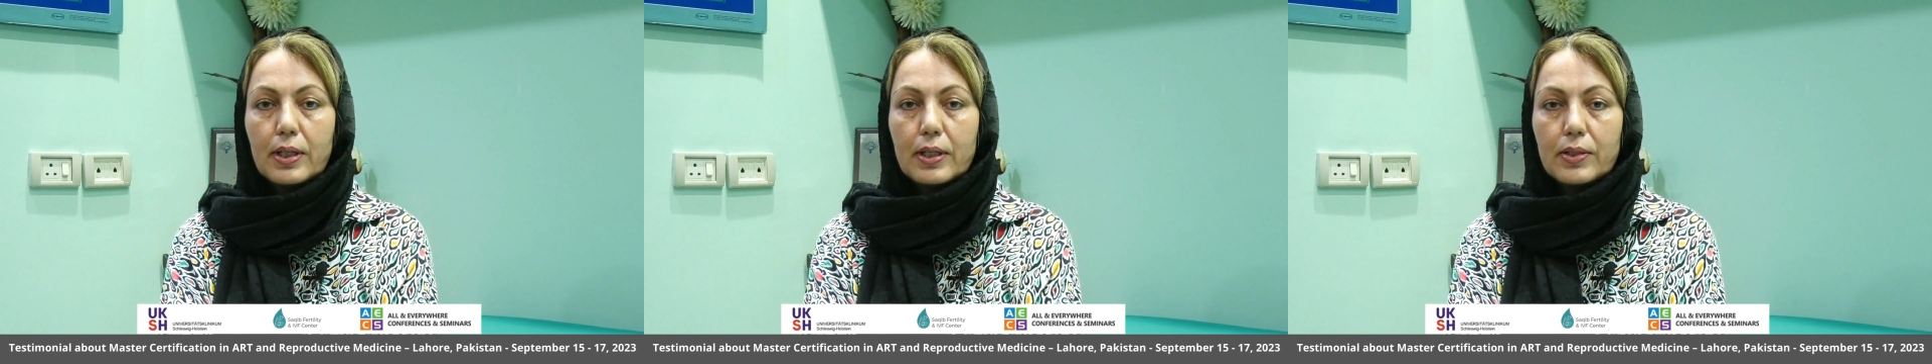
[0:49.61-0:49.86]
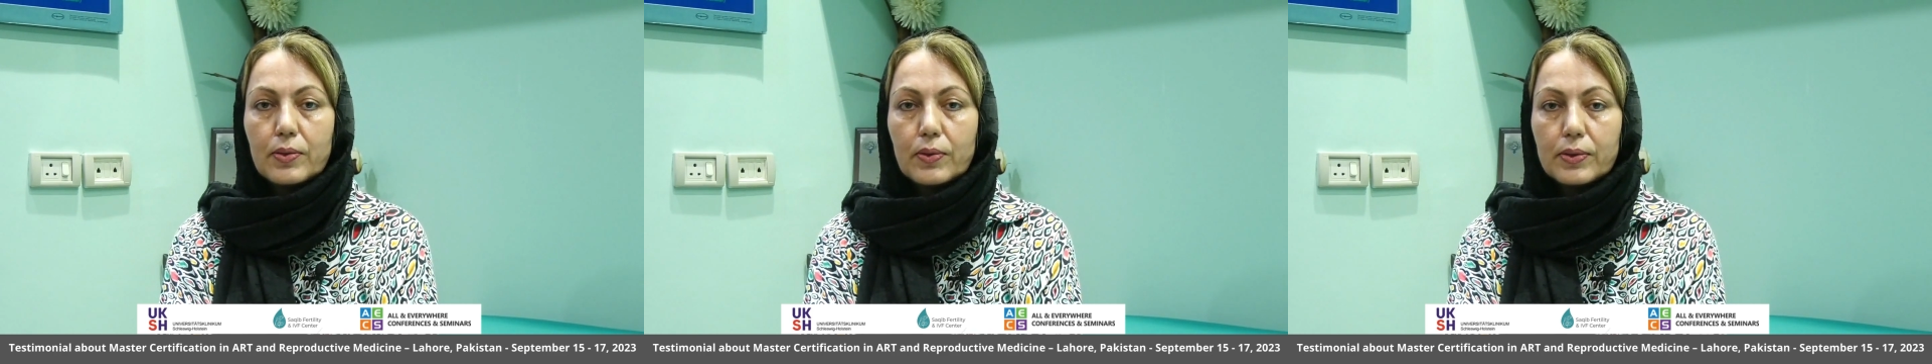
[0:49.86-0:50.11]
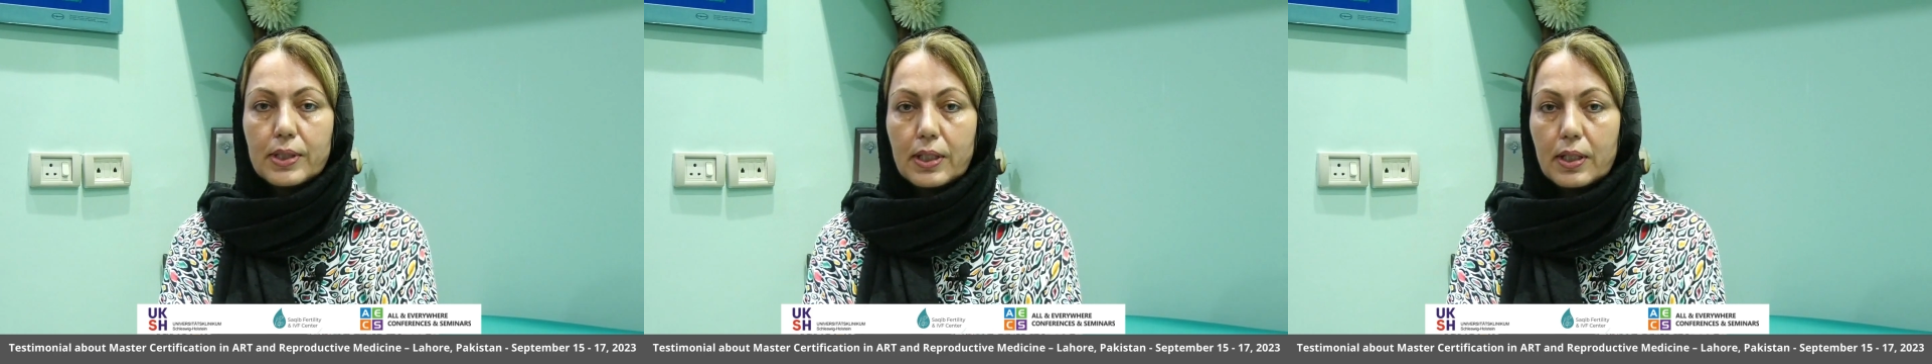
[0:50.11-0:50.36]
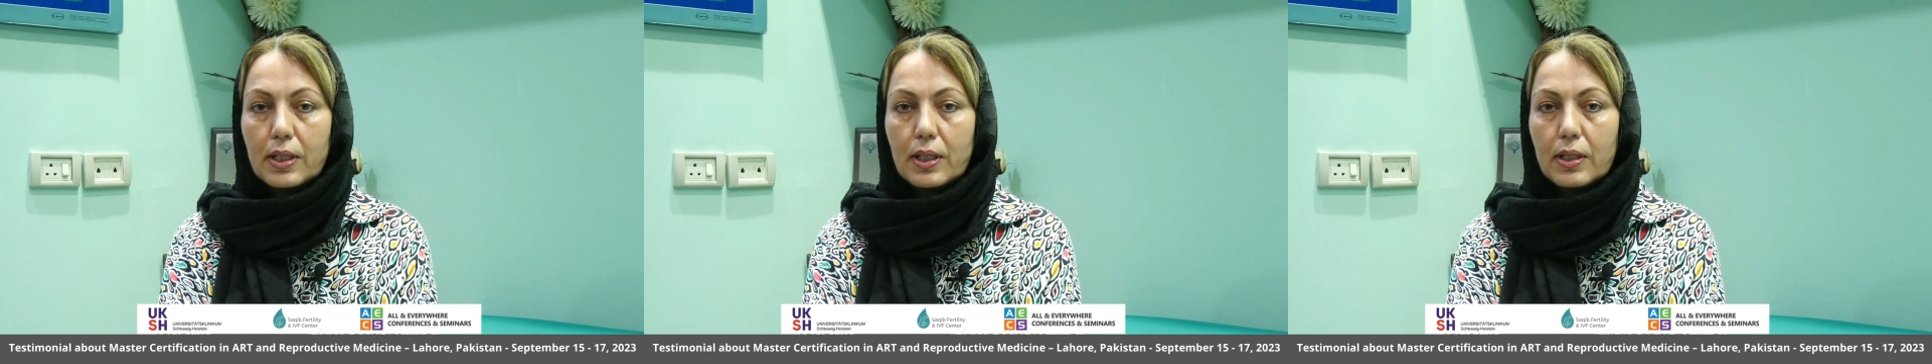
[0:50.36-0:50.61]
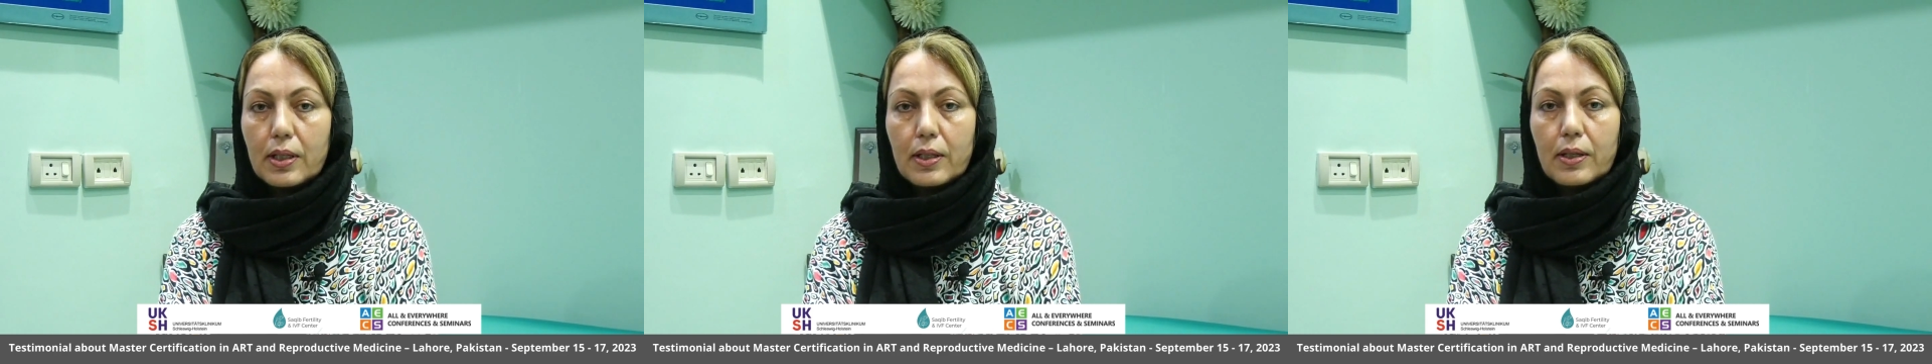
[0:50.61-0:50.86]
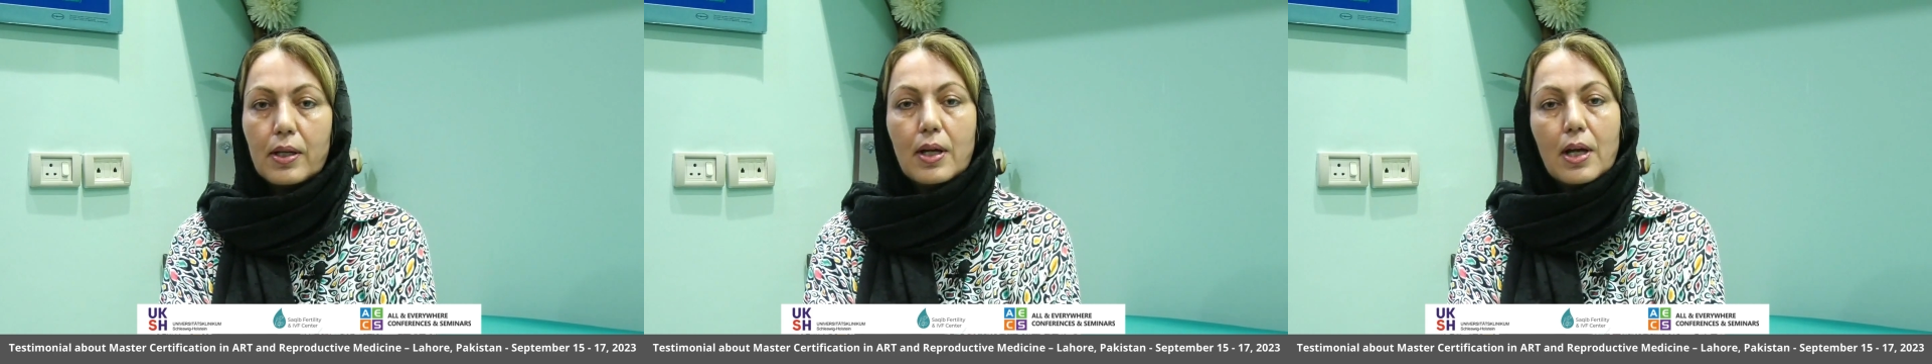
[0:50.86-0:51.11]
including
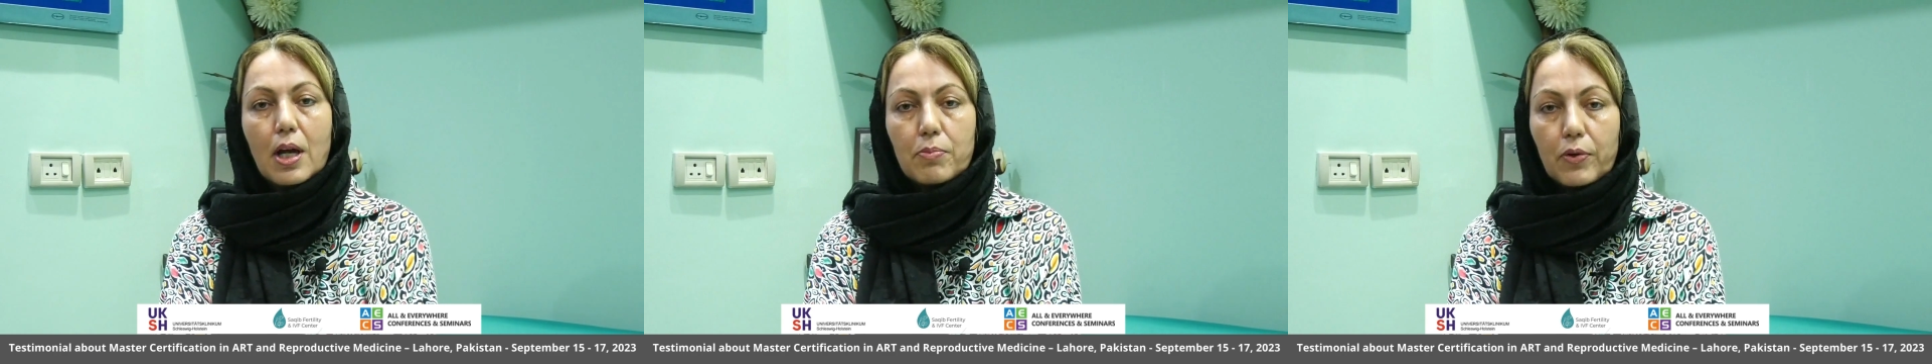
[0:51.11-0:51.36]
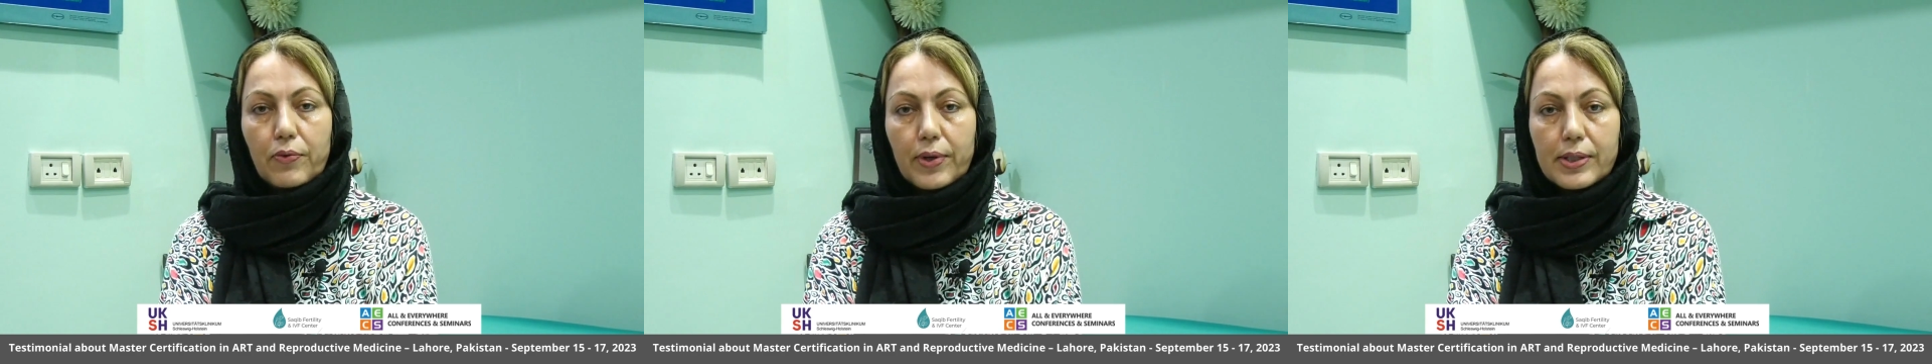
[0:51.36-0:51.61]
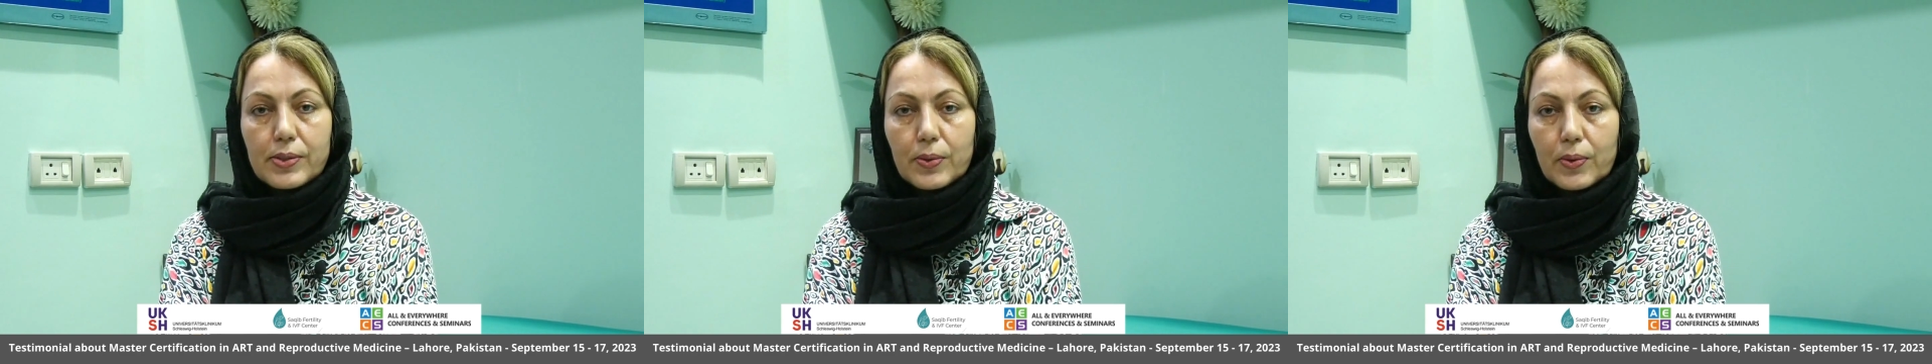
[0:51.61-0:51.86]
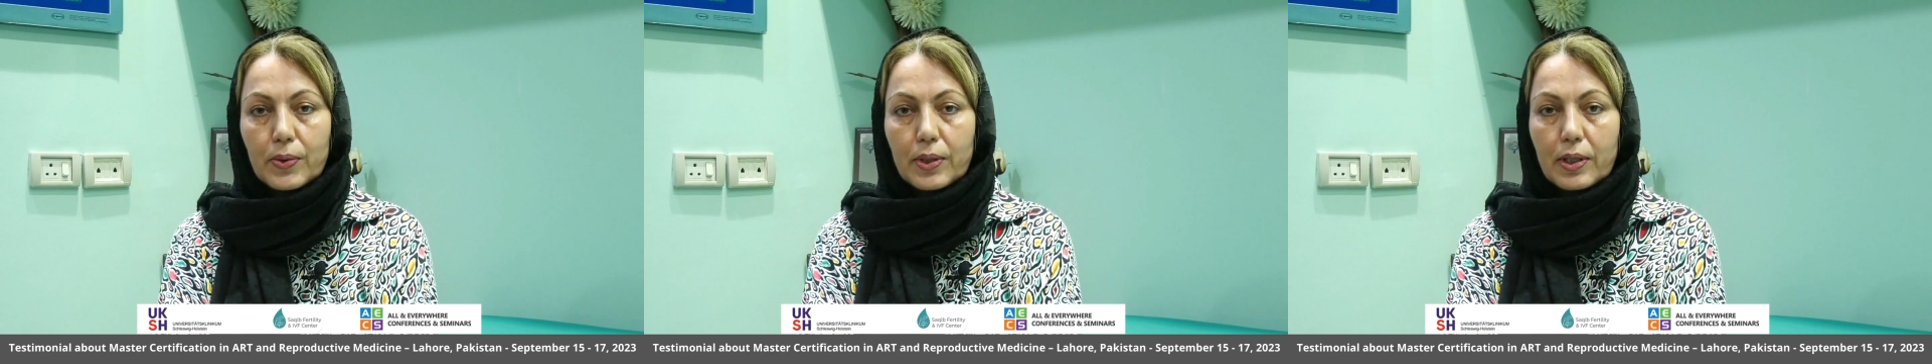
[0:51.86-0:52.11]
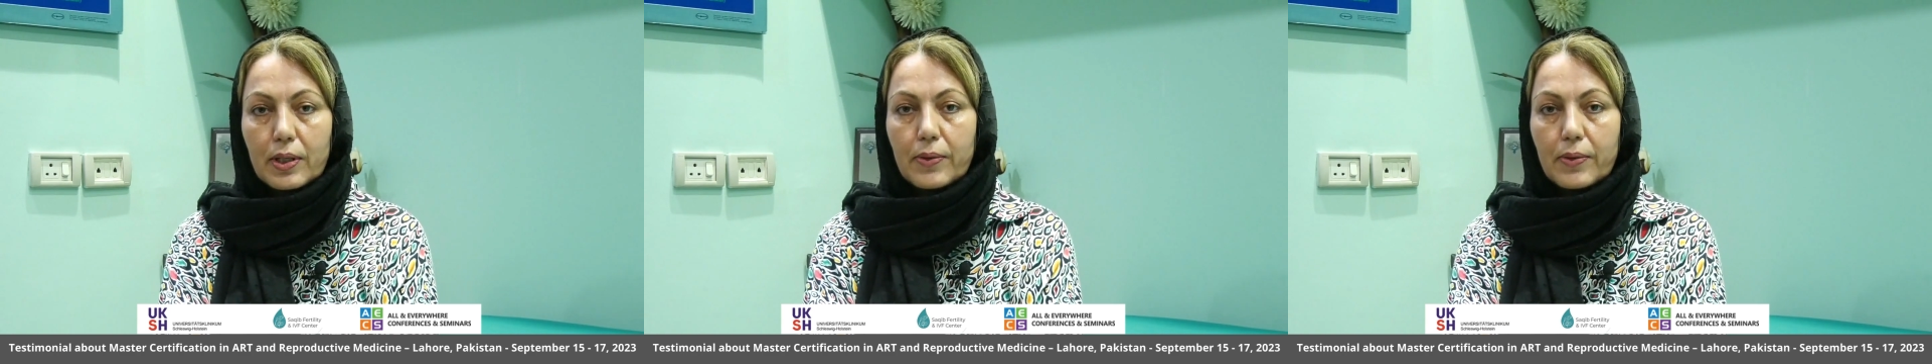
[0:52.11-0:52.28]
Professor